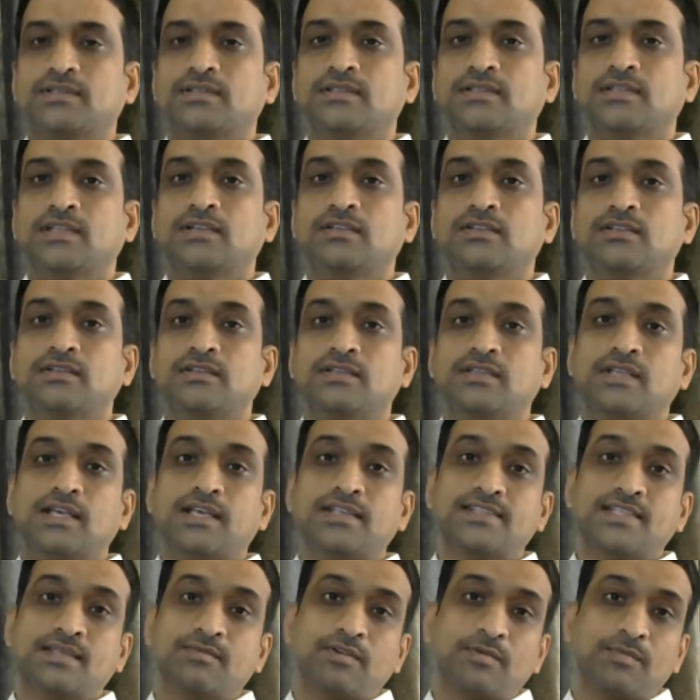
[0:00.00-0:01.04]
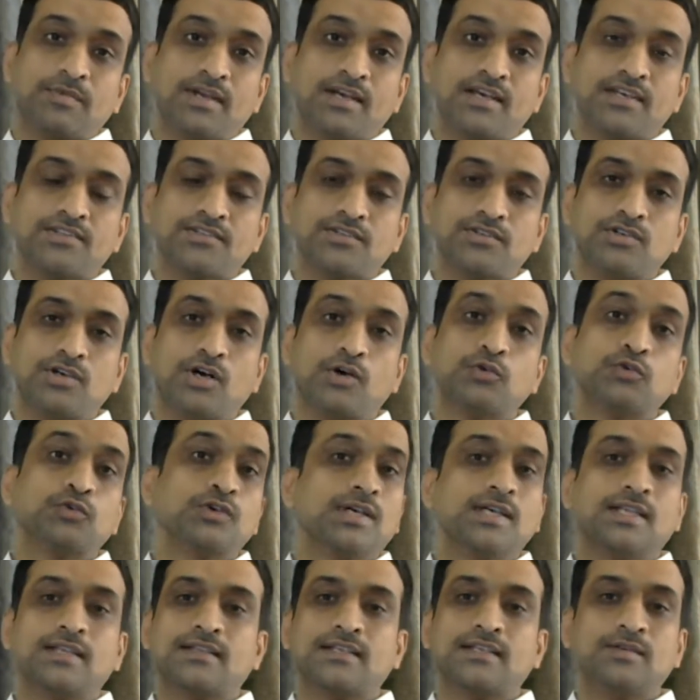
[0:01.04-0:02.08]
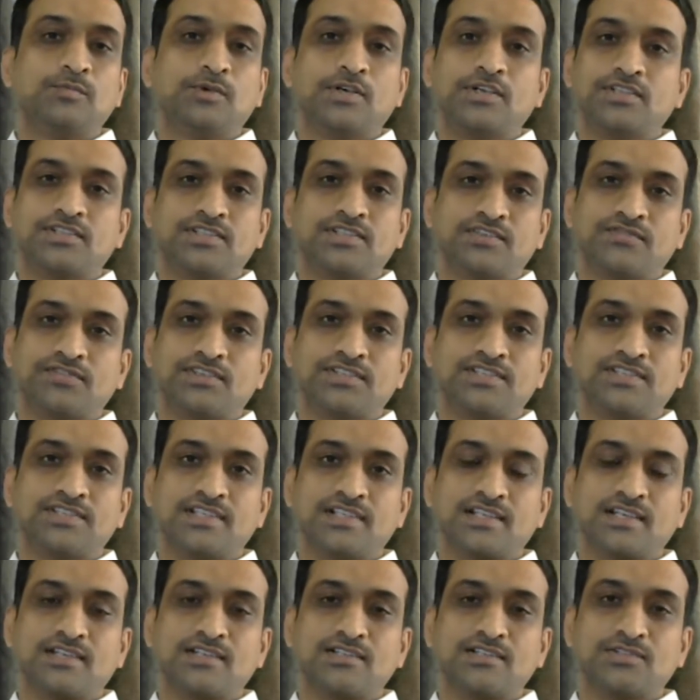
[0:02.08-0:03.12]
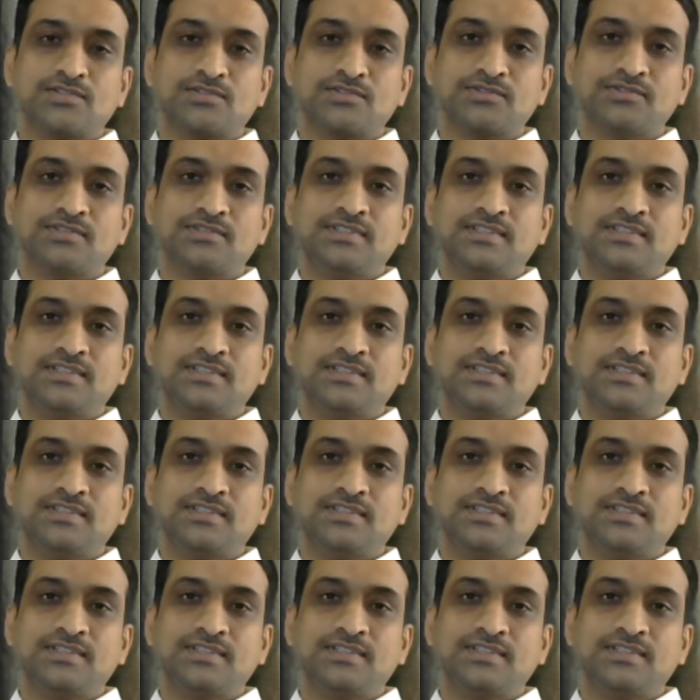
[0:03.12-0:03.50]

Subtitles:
Then examiner may ask you how to calculate body surface area also.